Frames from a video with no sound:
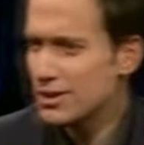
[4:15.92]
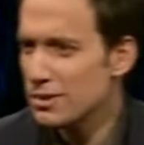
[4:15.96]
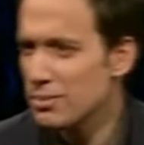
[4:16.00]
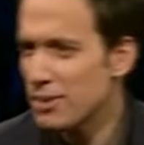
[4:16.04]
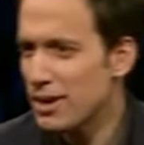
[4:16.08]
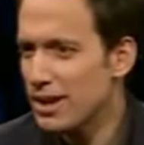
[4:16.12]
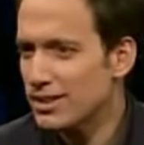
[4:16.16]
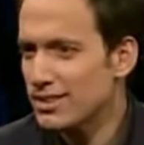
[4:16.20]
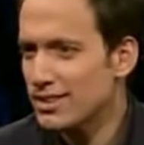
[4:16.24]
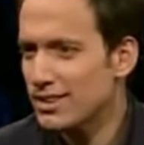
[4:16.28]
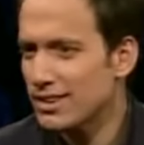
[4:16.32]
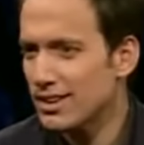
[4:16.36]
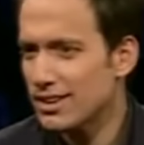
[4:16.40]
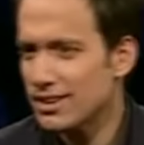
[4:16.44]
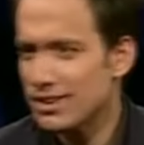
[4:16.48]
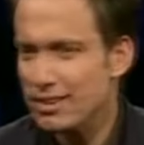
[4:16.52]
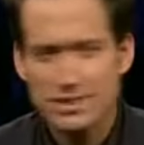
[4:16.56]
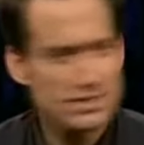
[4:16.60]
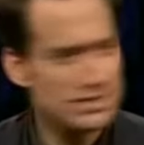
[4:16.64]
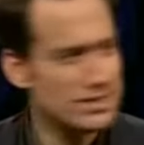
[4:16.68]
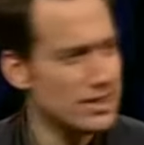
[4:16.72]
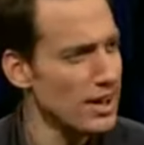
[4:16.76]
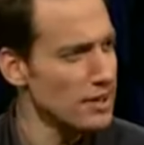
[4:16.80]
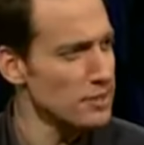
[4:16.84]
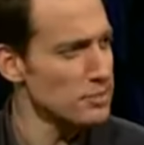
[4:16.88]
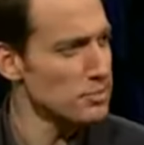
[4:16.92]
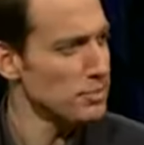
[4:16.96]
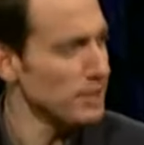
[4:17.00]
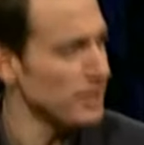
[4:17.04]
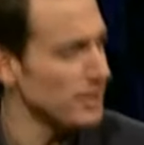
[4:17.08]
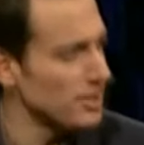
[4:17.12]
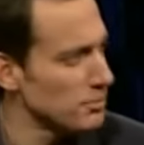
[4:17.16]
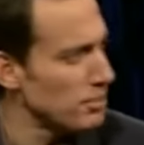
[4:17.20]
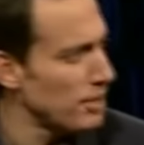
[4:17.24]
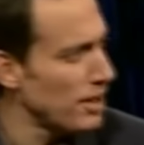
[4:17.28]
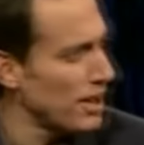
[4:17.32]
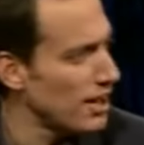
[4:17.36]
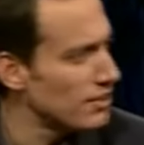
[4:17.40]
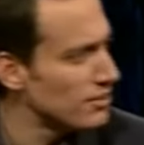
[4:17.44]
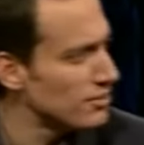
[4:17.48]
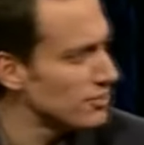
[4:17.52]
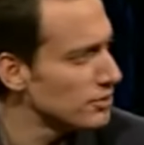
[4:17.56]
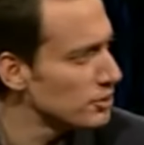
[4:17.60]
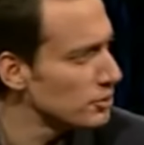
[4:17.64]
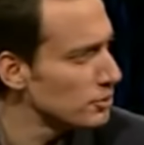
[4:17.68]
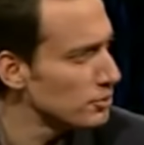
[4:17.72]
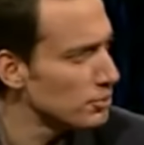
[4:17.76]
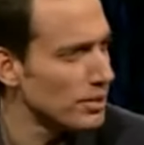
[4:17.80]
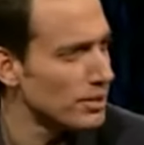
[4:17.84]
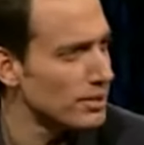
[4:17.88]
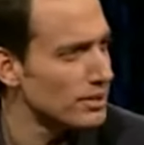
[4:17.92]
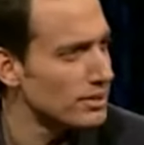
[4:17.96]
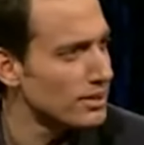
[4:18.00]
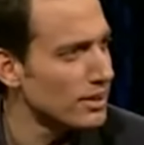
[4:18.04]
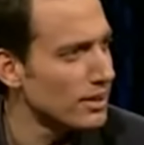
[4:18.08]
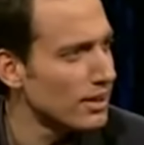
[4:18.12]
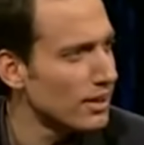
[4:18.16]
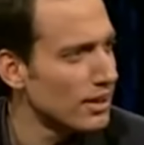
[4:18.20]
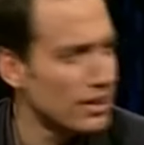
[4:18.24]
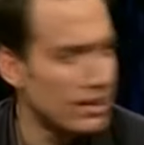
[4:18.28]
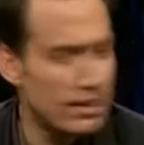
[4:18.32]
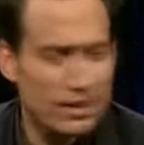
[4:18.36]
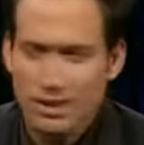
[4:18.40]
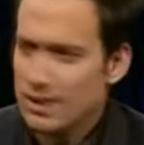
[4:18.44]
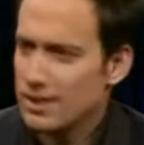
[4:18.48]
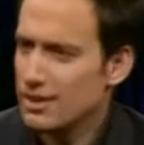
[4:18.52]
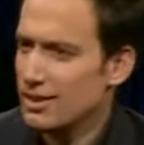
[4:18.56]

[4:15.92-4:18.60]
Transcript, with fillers: heard about the, the sun being bad for you, but. Uh...